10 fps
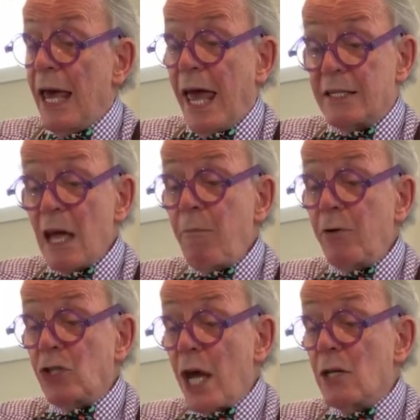Except for
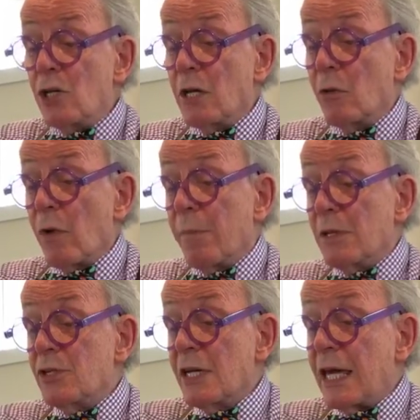changing the
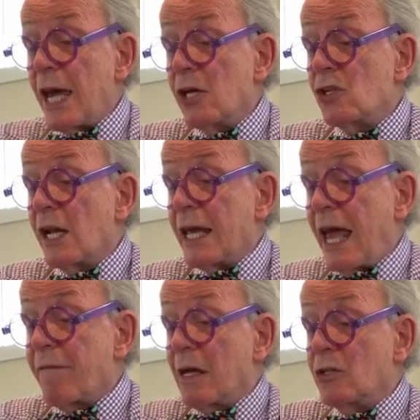ribbons and occasionally
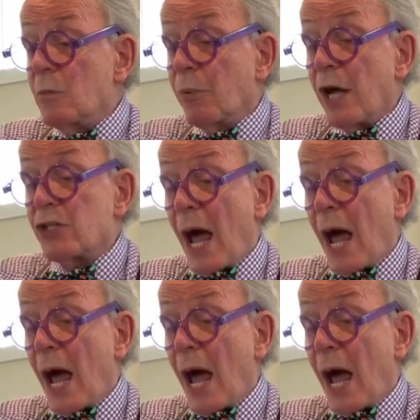having to brush